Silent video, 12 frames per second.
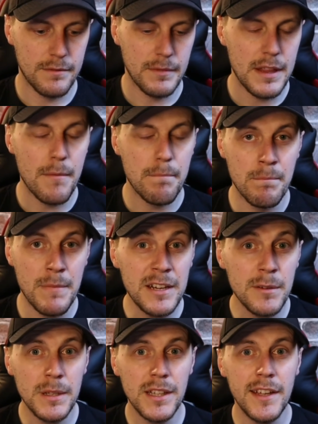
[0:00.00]

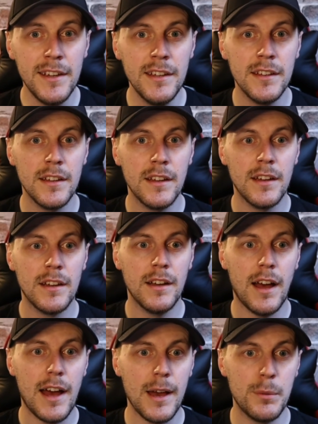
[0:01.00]
minimally,
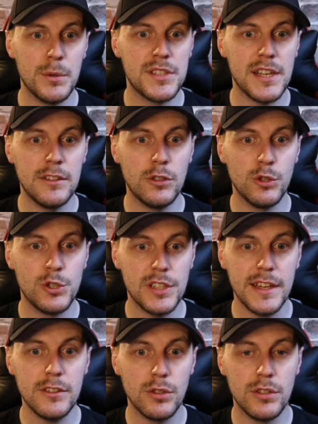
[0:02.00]
I would say to
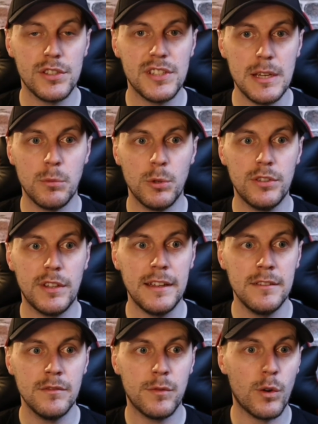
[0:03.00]
stick to the same
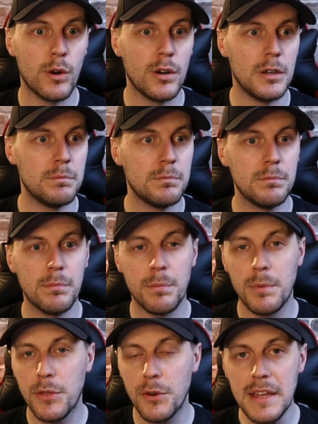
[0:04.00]
routine for
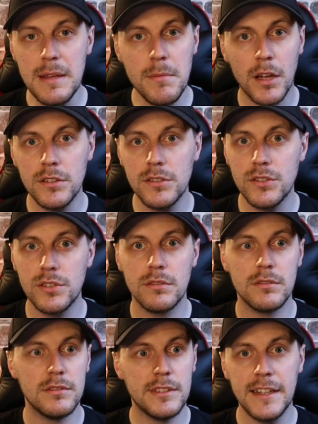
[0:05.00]
3 months,
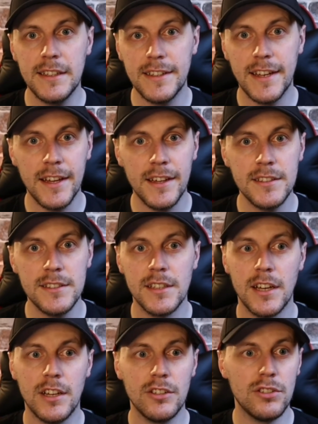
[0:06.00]
90 days.
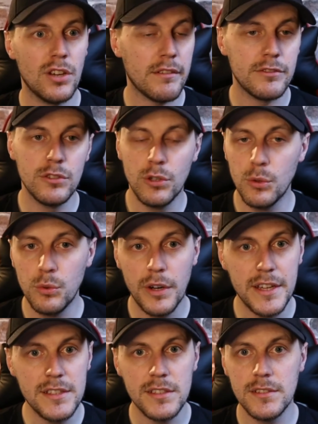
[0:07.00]
You have no
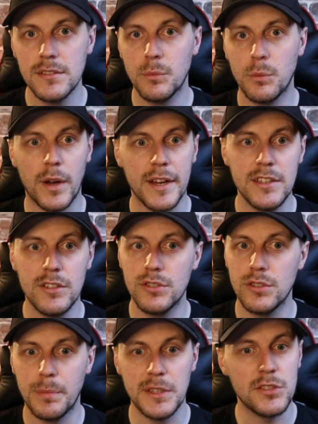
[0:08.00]
reason why you
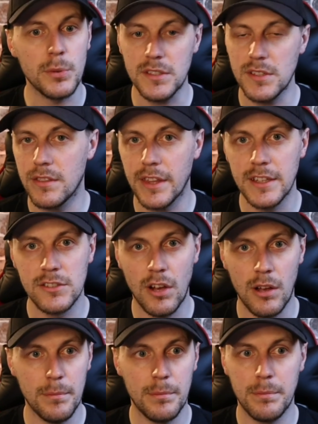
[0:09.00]
should be switching things
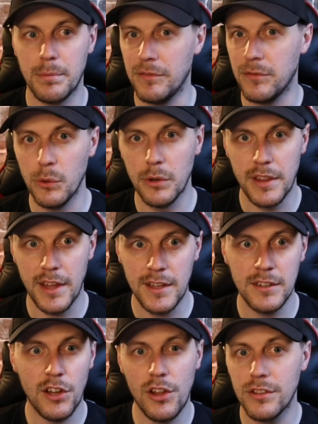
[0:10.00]
up before
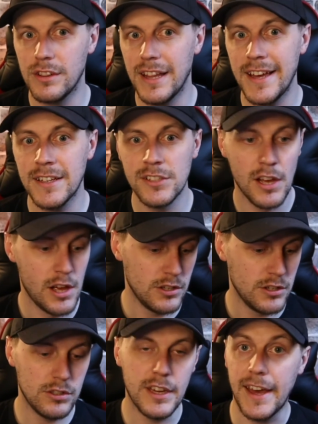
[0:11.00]
then, unless
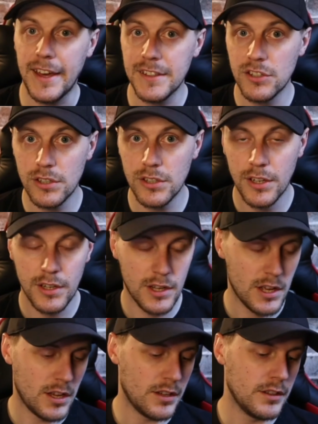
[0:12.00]
you get injured,
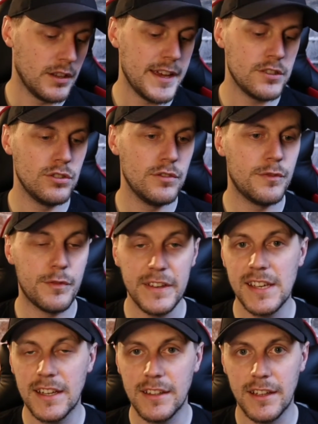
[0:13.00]
unless you
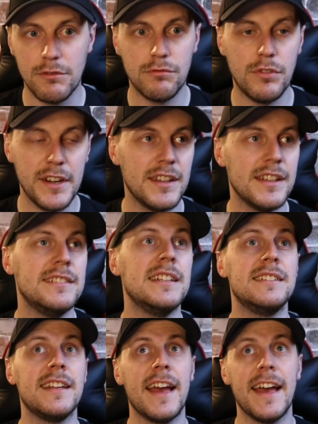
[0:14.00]
physically really
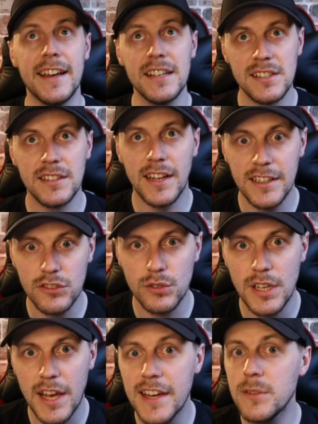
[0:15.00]
detest an
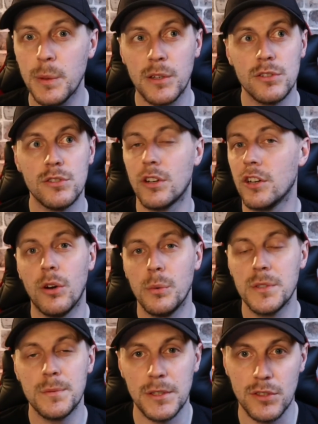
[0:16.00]
exercise, because there can
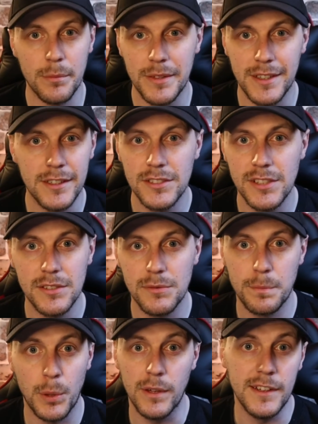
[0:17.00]
always be something else that's
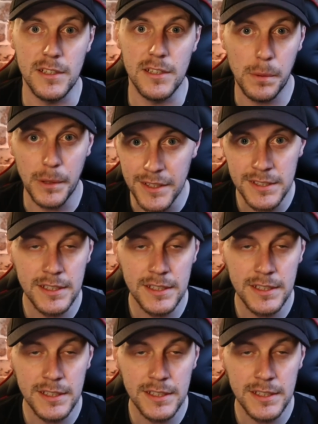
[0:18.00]
put in its place.